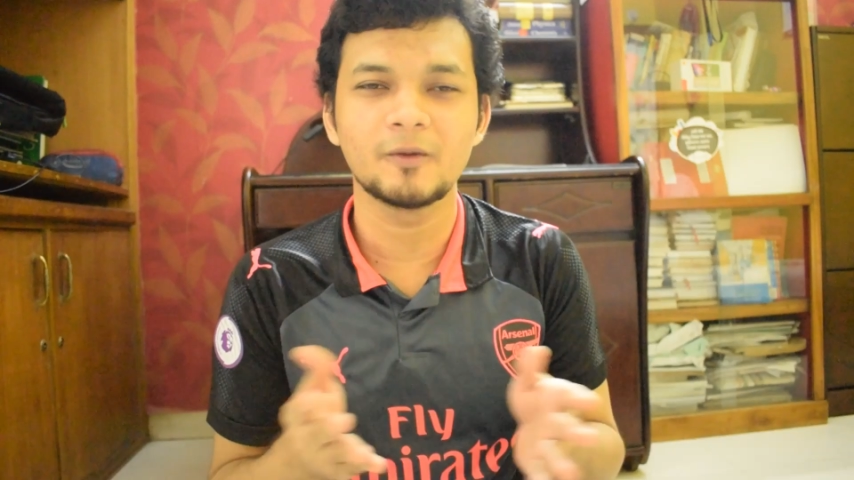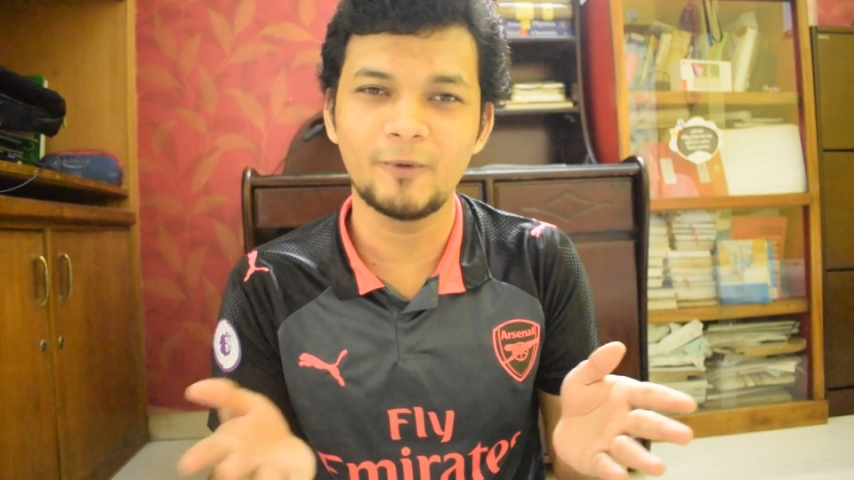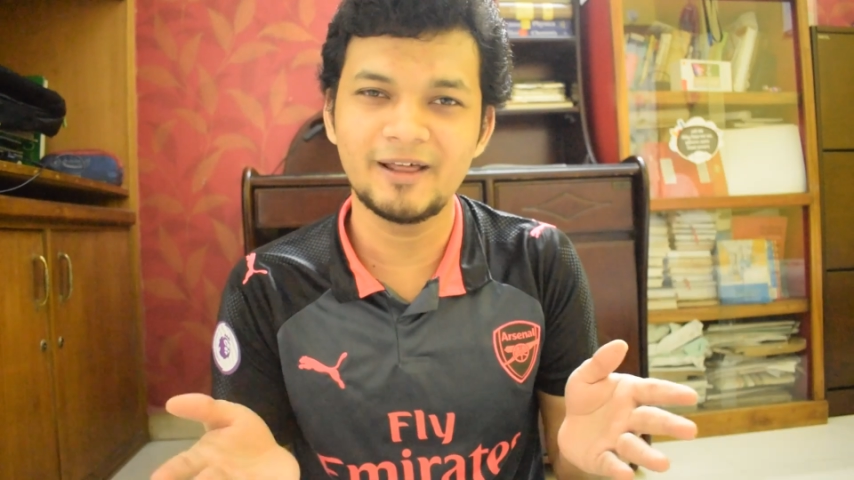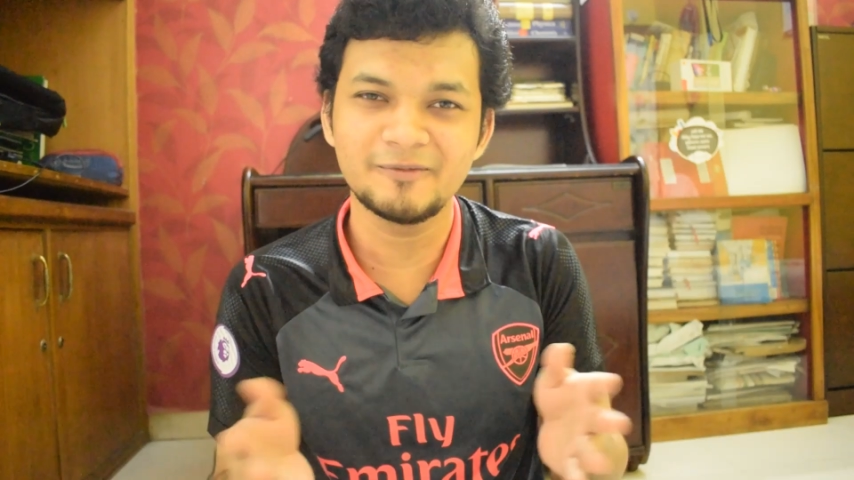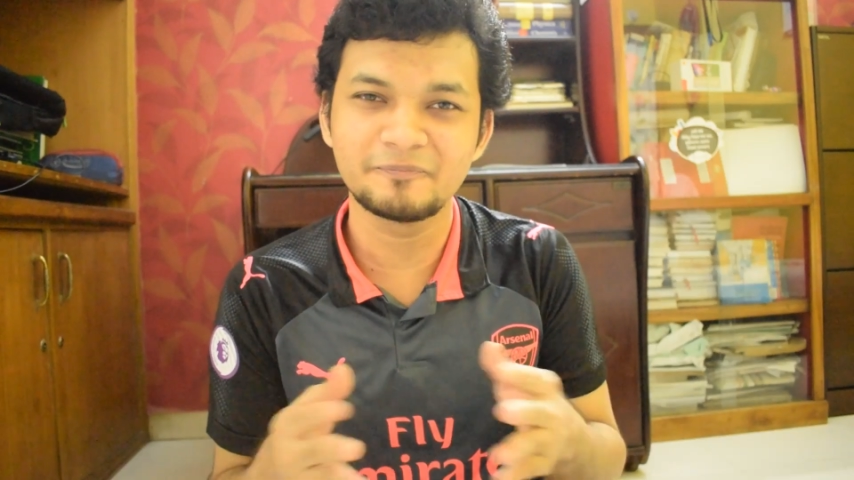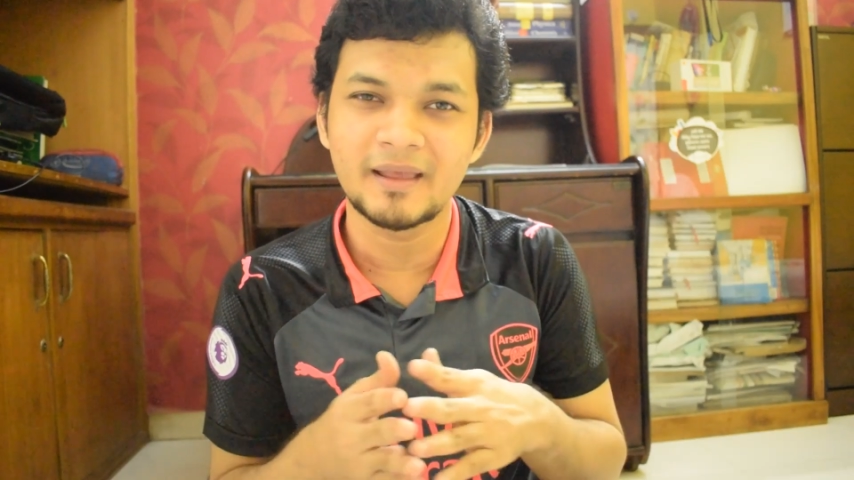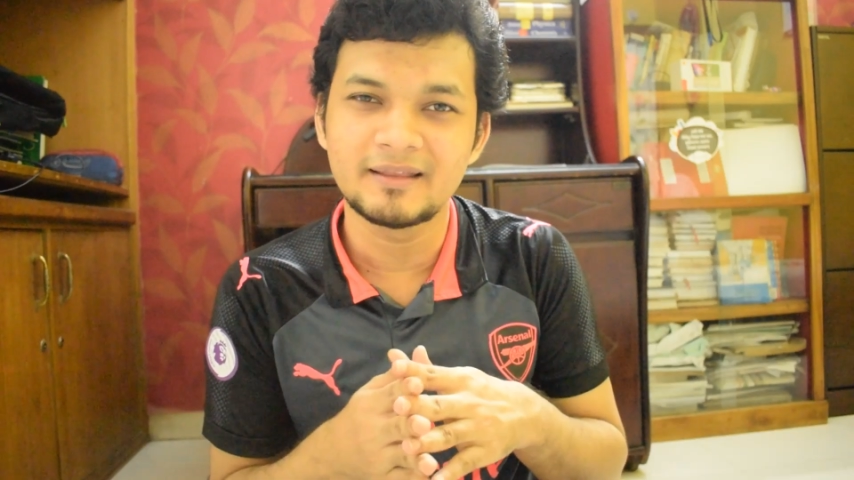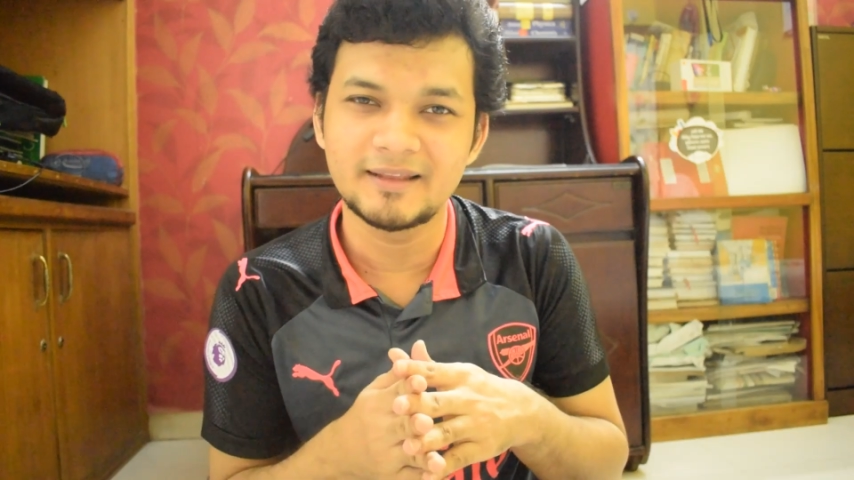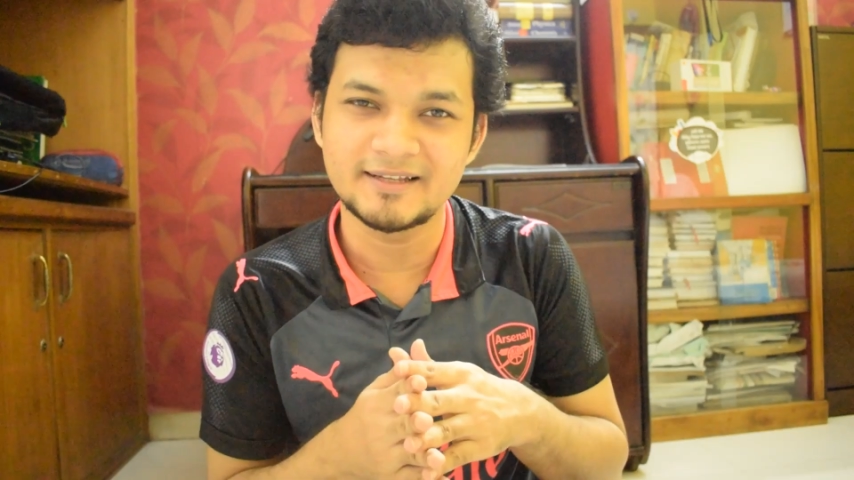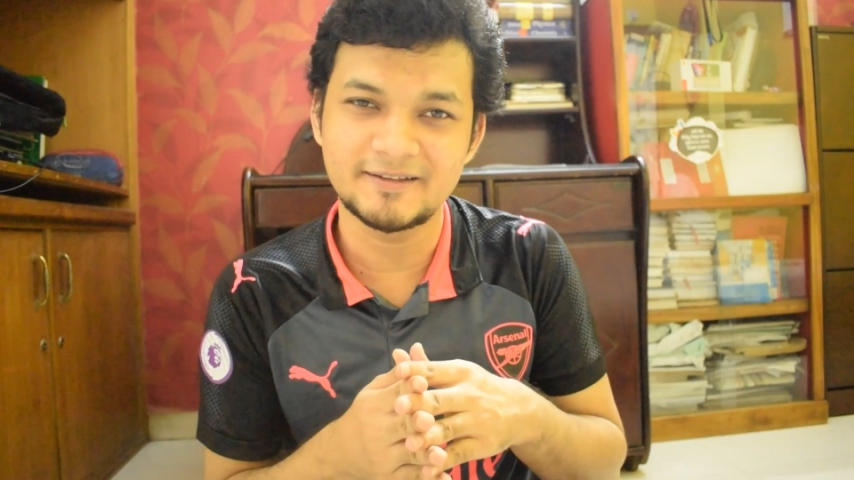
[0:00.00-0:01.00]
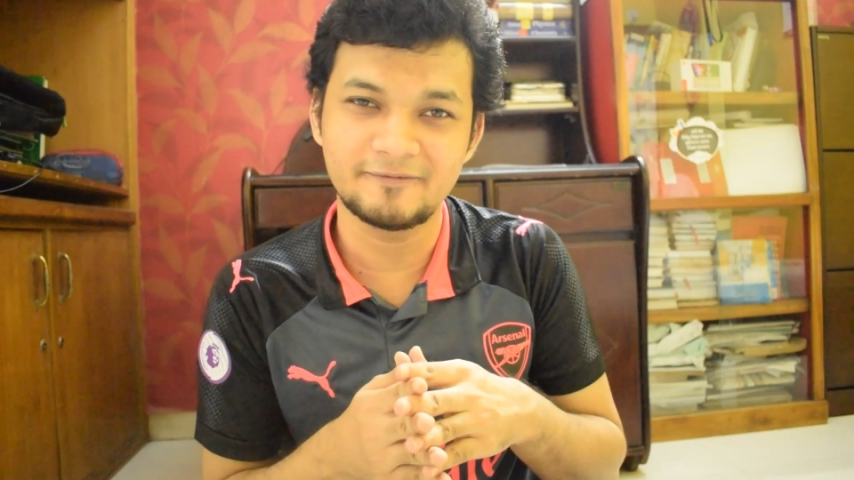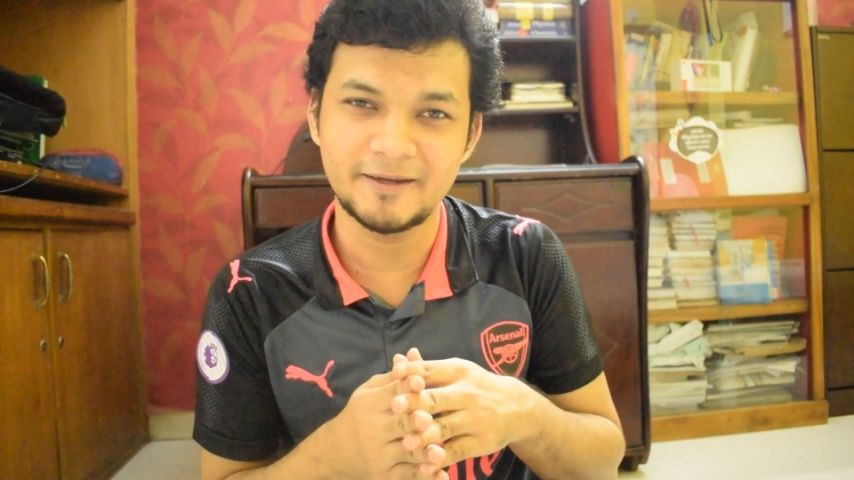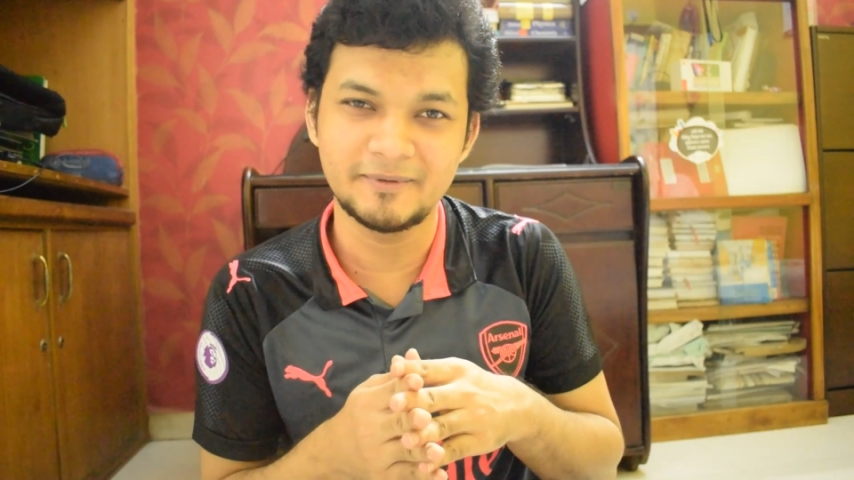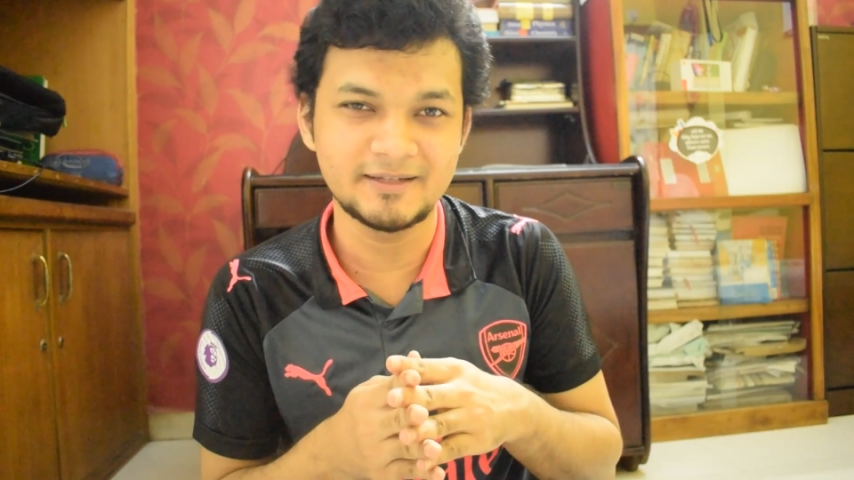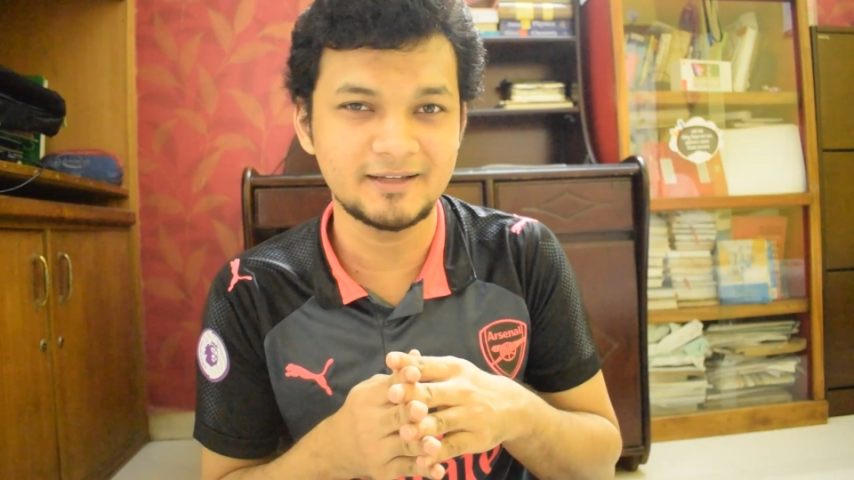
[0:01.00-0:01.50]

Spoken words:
Well, that's the Feynman